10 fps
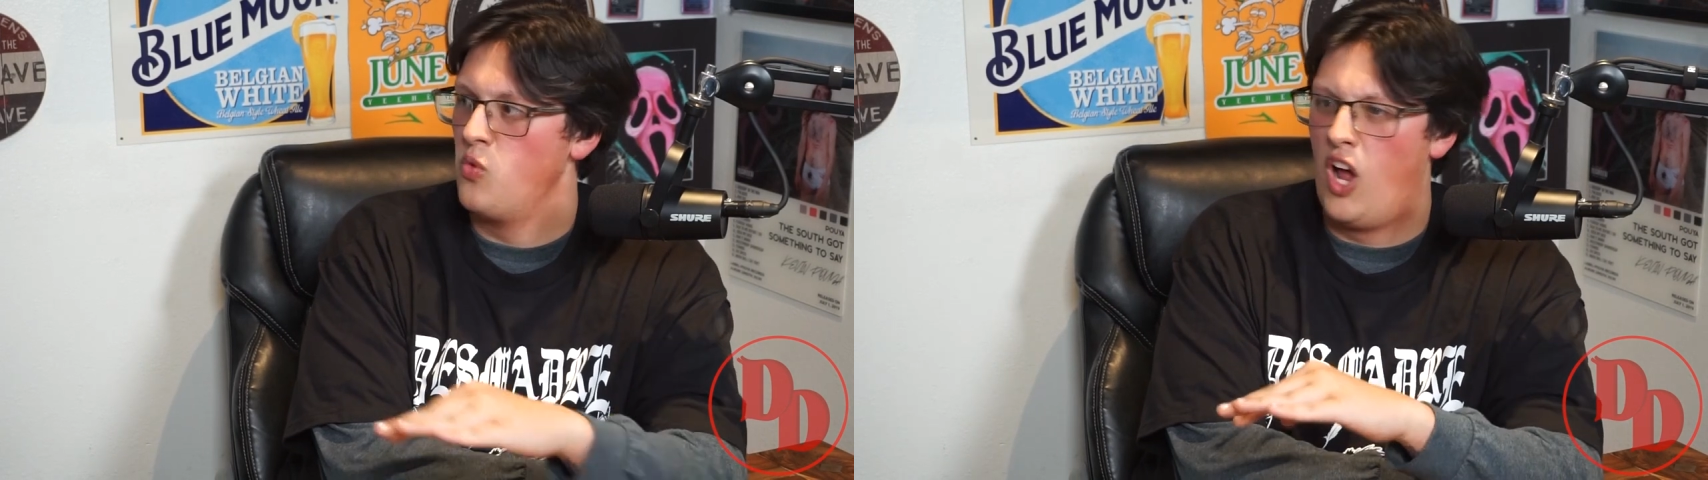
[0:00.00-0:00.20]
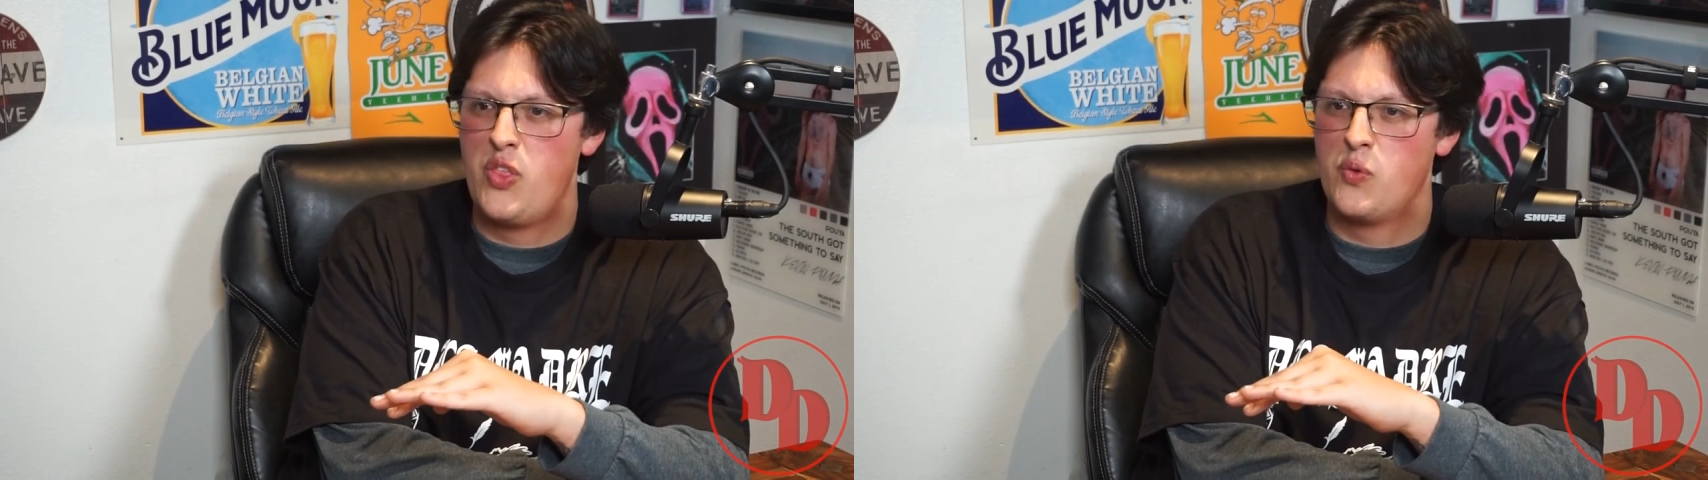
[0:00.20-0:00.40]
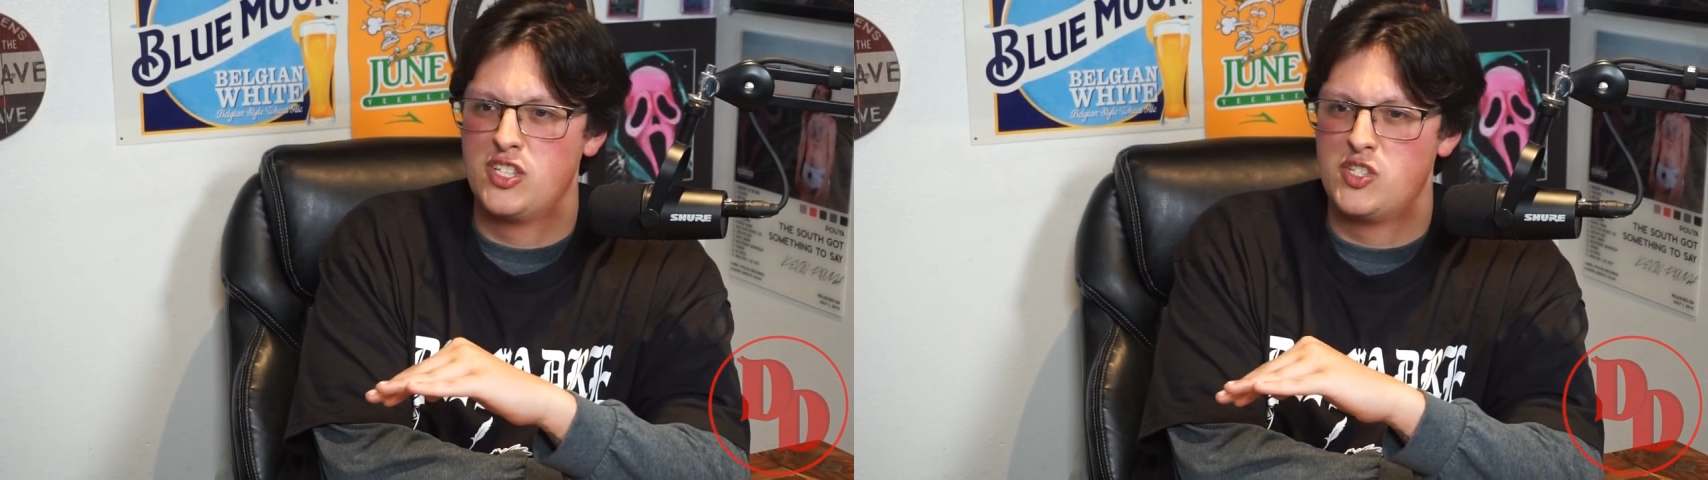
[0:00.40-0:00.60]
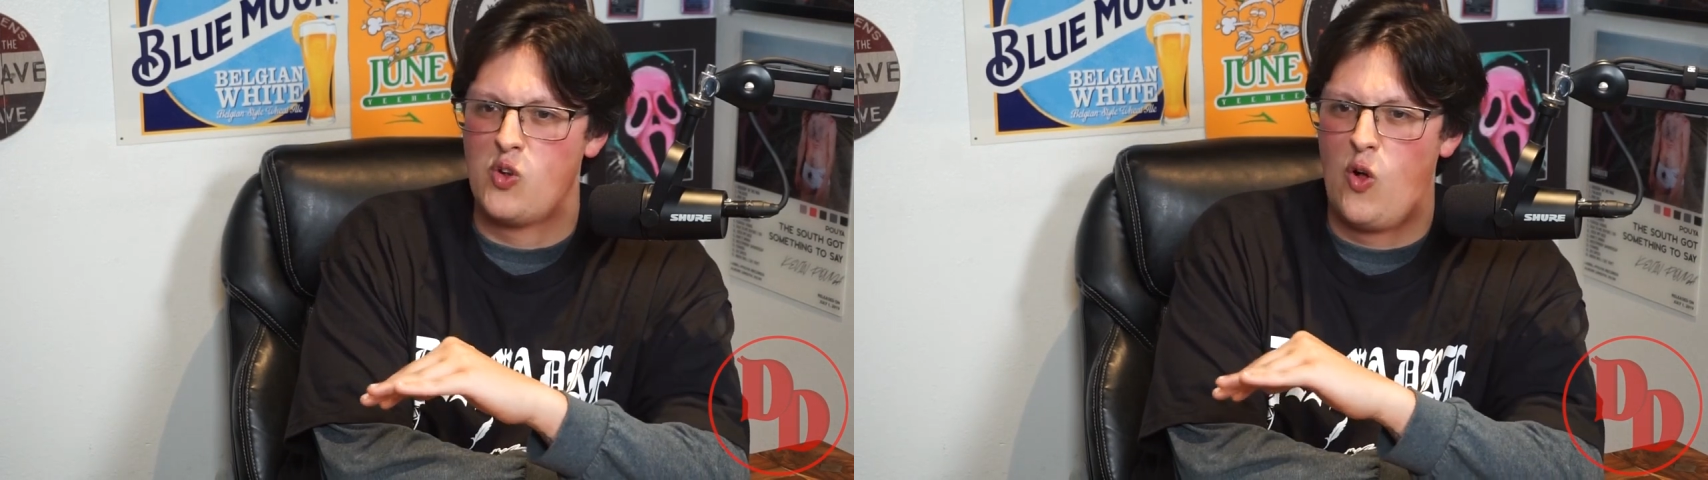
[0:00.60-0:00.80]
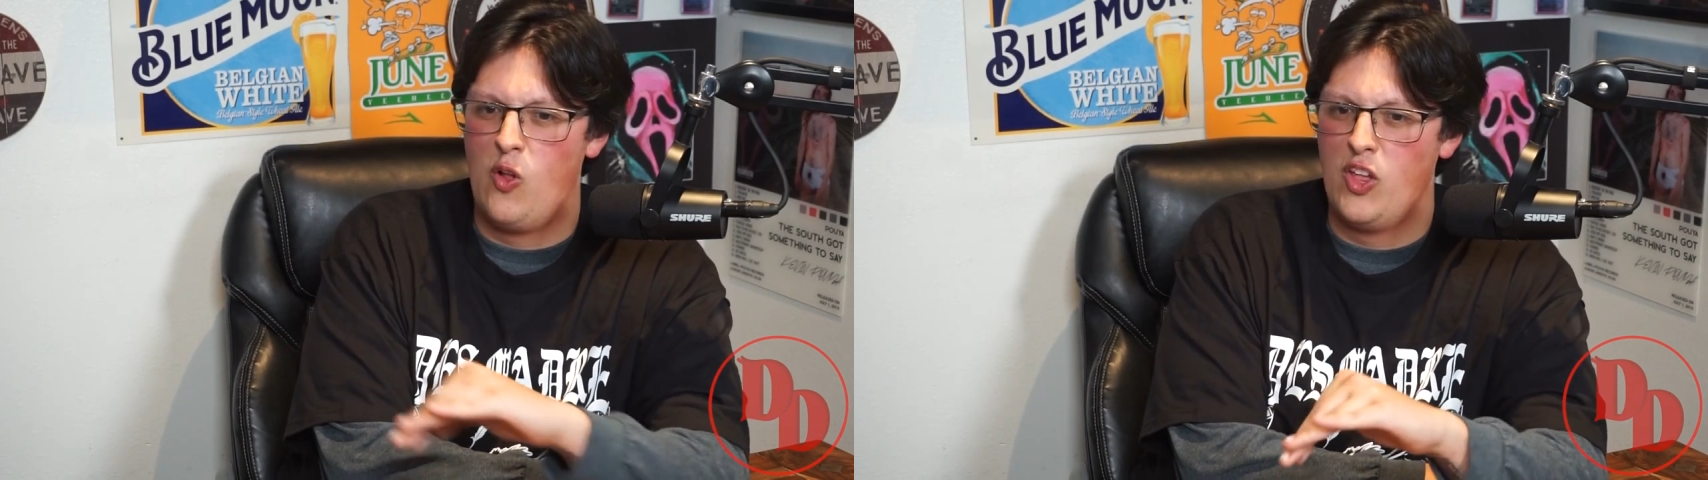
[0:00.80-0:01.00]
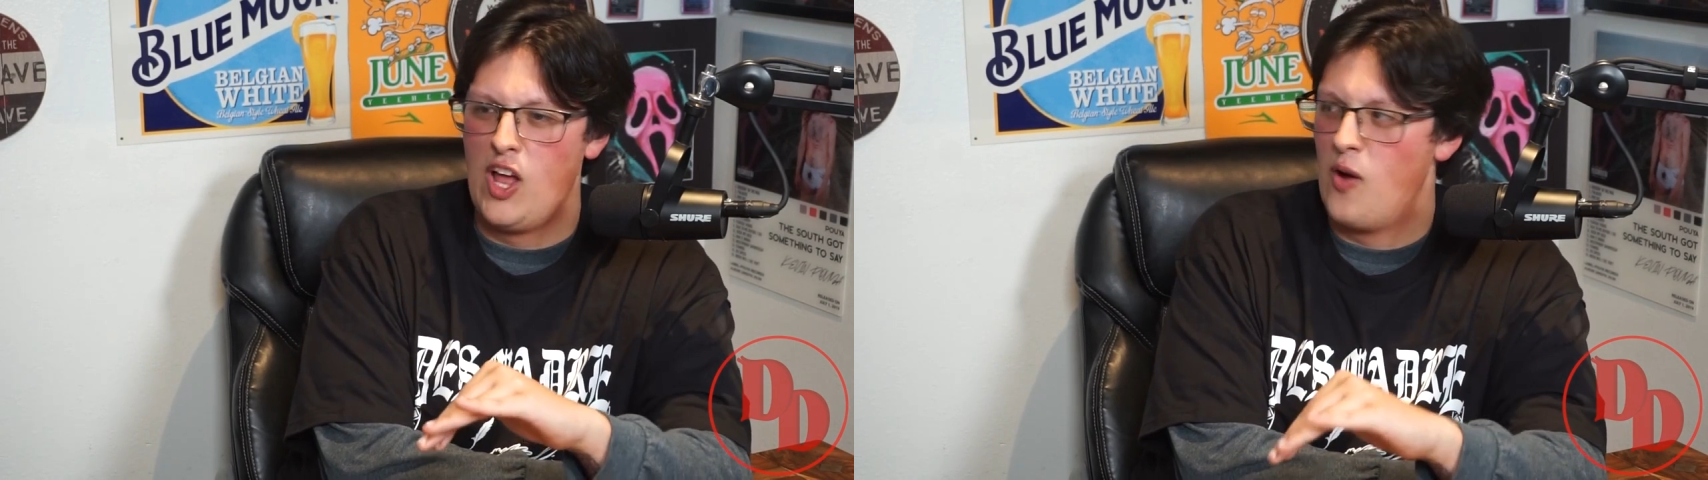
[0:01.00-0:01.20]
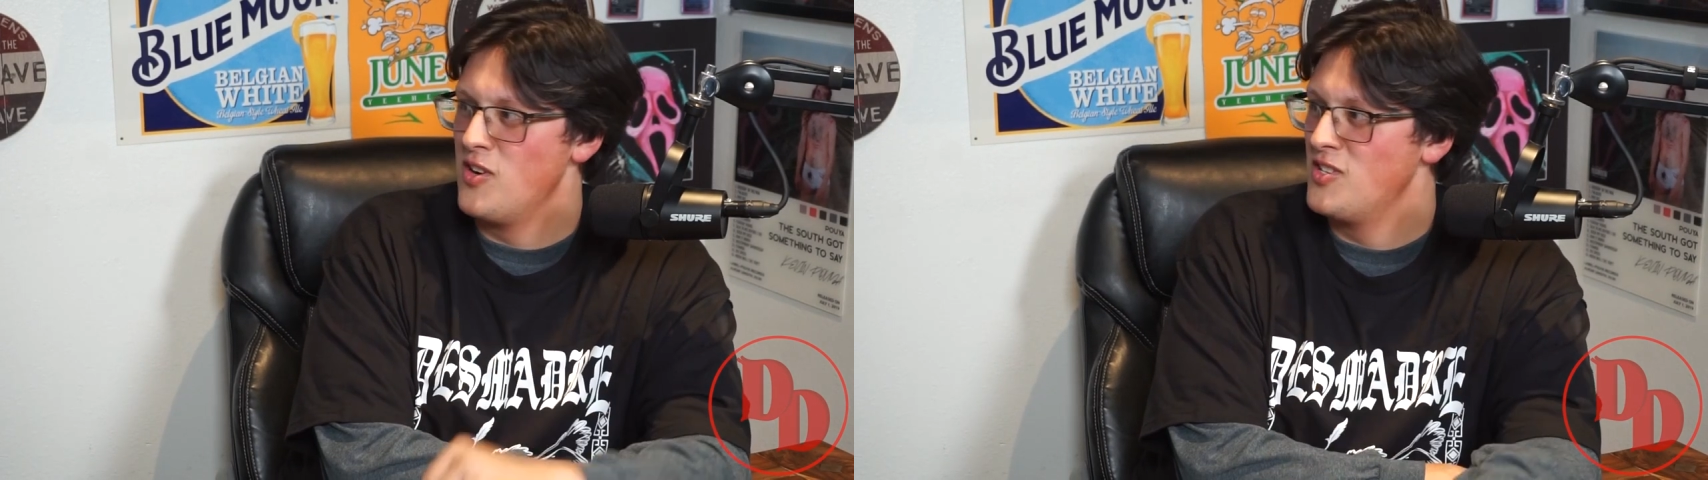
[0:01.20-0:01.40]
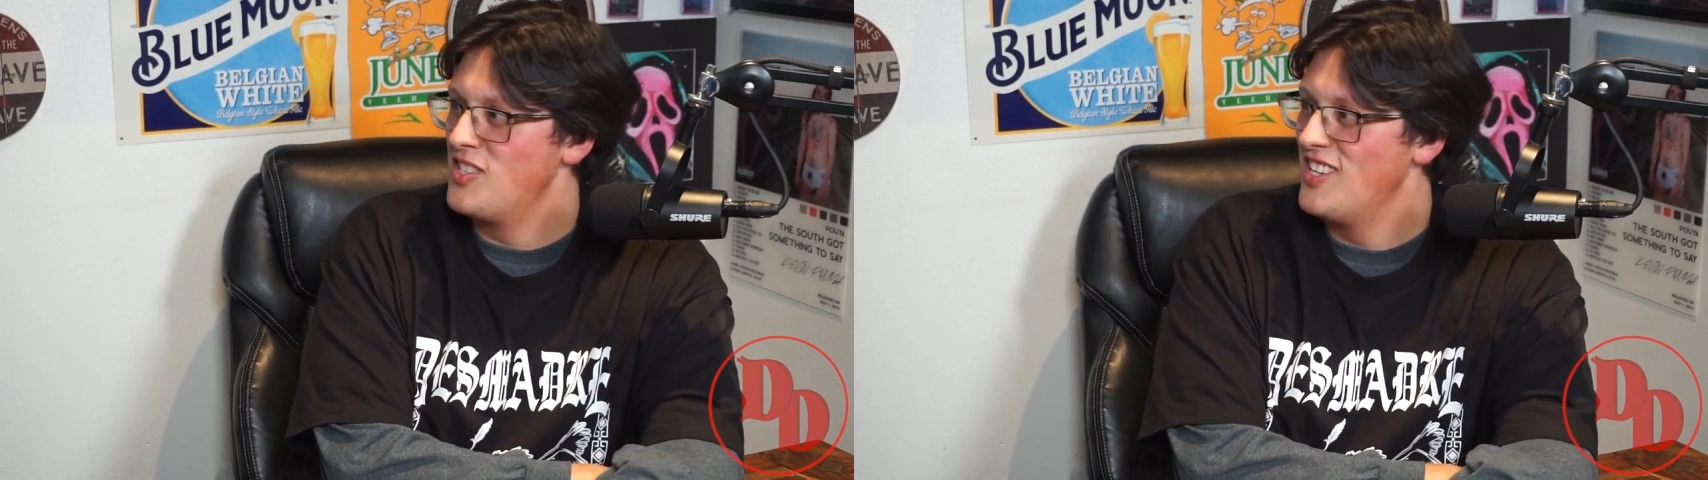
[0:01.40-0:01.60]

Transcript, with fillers: I think we listened to all eight hours.